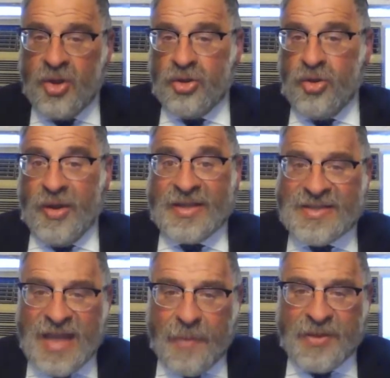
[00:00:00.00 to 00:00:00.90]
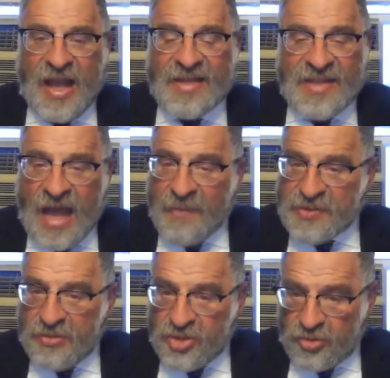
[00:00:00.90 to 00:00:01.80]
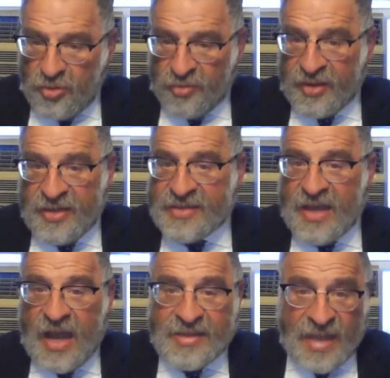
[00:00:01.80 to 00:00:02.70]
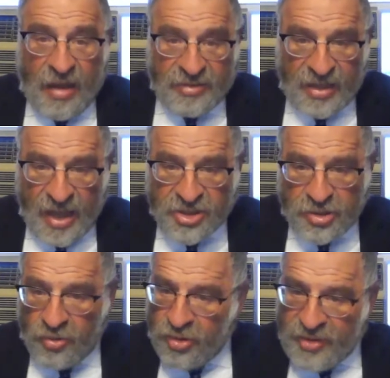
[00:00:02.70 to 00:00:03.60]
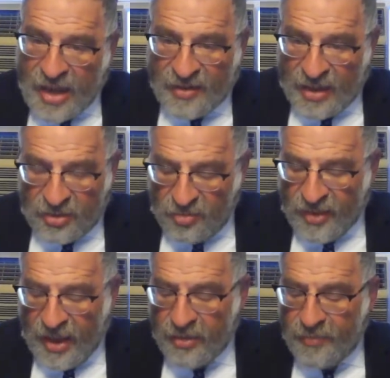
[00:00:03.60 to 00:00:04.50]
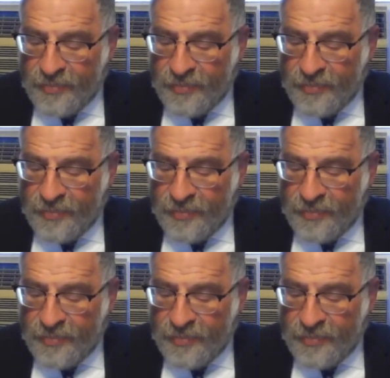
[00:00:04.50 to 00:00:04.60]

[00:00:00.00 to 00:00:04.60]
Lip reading: To accept as the absolute truth that this guy's out to get you, you're not allowed to do that.